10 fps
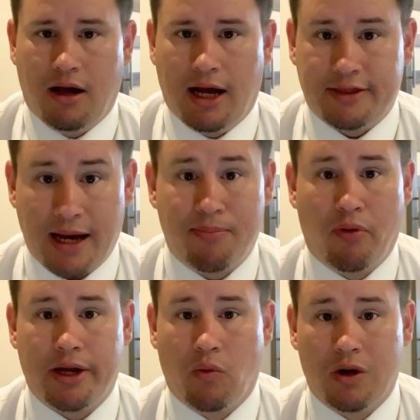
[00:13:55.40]
At that
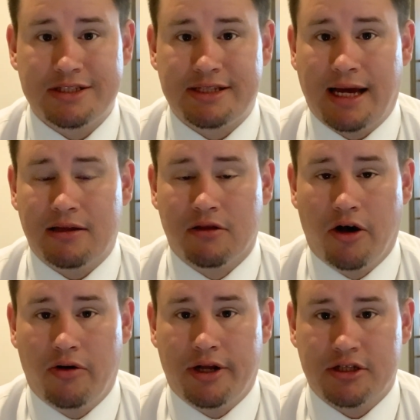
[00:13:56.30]
point, once that
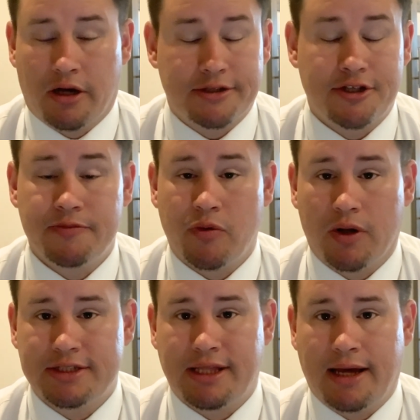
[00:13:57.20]

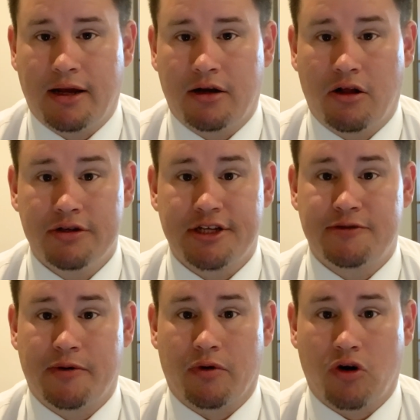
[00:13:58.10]
once that closing
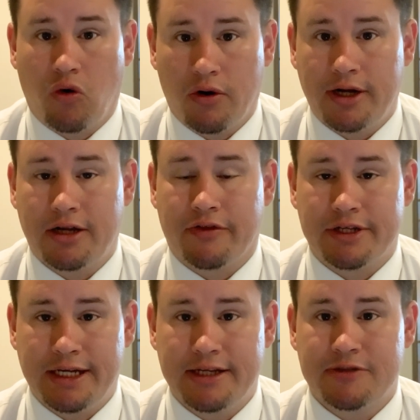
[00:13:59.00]
has been recorded and the
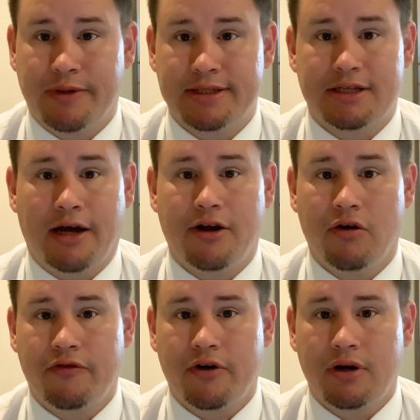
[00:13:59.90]
deed has been signed
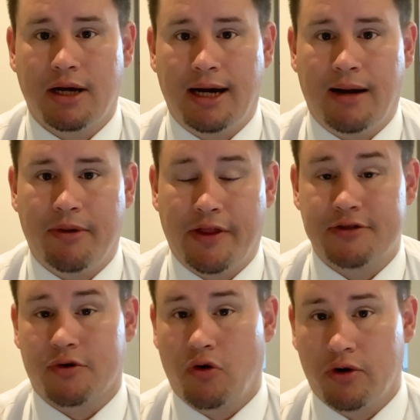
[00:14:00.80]
over, and
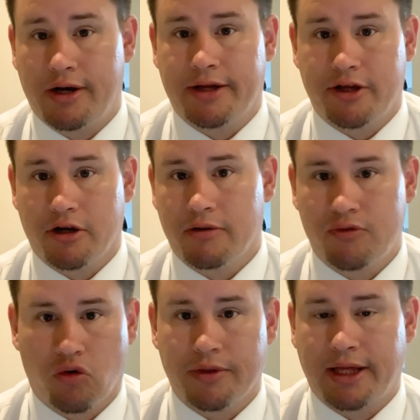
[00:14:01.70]
that's recorded at your
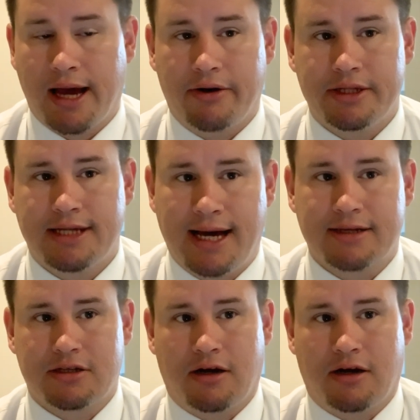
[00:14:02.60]
normally county tax